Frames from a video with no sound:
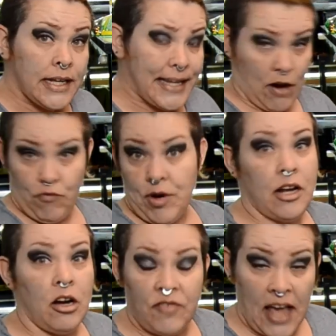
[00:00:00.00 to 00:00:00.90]
get rid
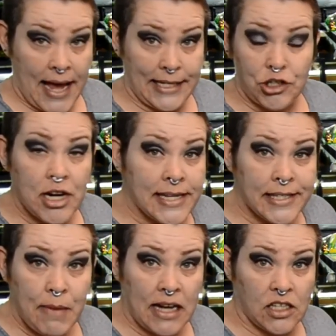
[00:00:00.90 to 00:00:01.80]
of any trace
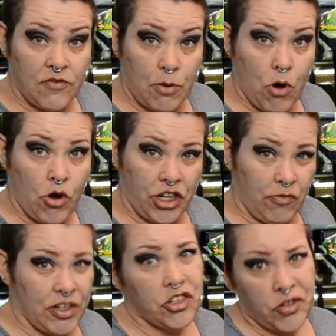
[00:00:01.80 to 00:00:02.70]
amounts of ammonia,
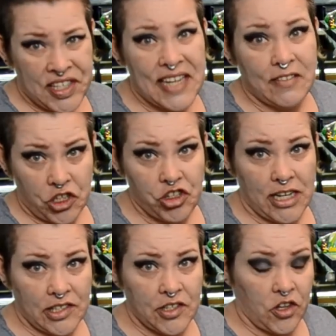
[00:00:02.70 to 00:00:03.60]
reducing the
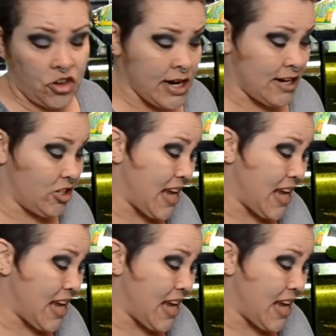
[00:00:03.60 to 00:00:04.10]
stress to the critters.